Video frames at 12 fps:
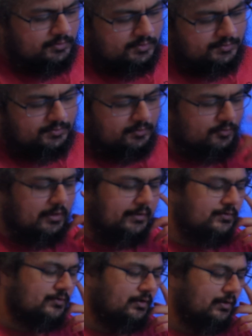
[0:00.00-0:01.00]
it's just a
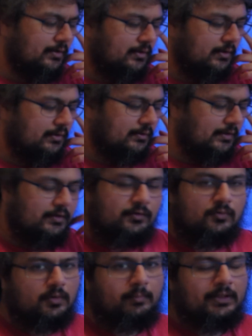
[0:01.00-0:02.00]
trans singer. They didn't
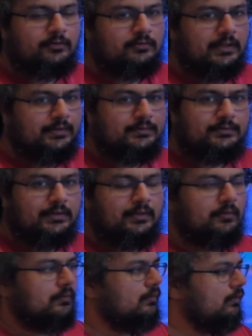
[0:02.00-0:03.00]
talk about trans at
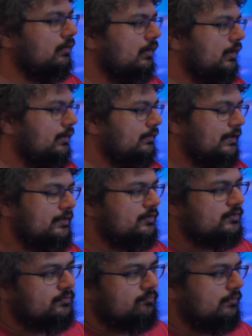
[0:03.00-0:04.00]
all. They're
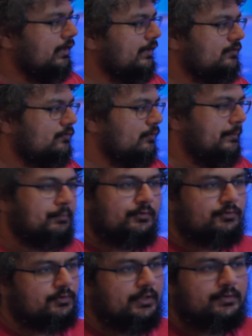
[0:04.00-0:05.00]
just there to
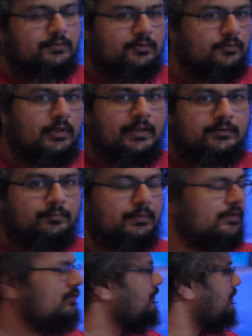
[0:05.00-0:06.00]
represent the trans
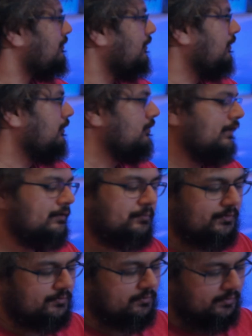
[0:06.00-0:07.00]
person. So you're a trans
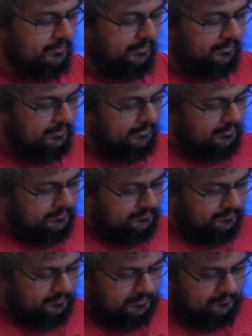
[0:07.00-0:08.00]
person on there.
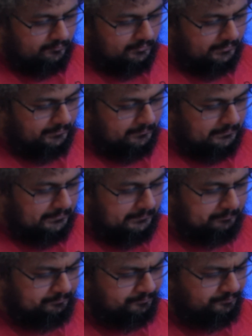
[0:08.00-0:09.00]
So that's fine.
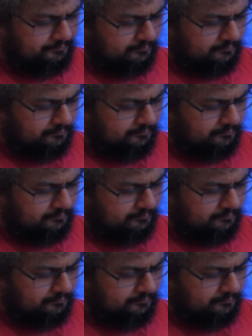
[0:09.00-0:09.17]
Um,